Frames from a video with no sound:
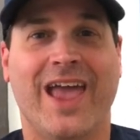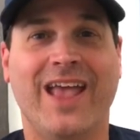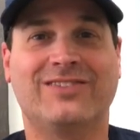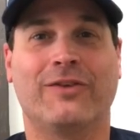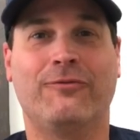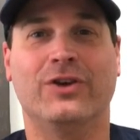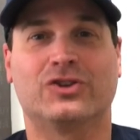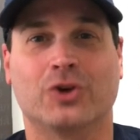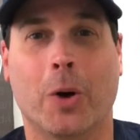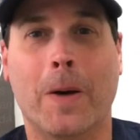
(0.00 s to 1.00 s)
It's
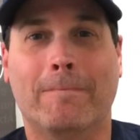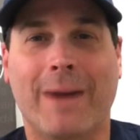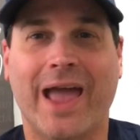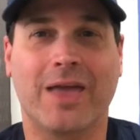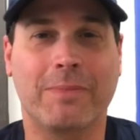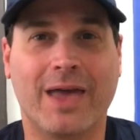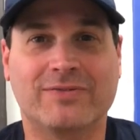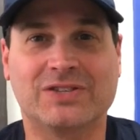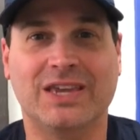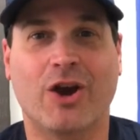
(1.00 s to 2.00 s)
official. Miami
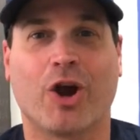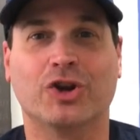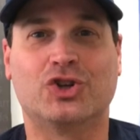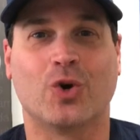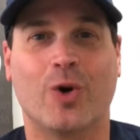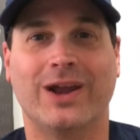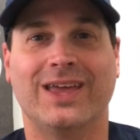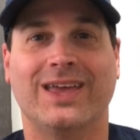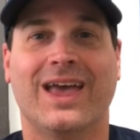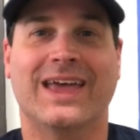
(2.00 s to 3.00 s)
FC are
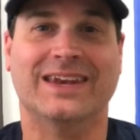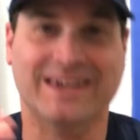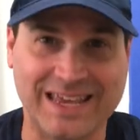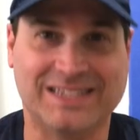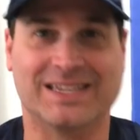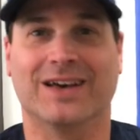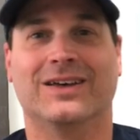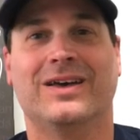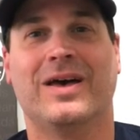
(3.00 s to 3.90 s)
joining NISA.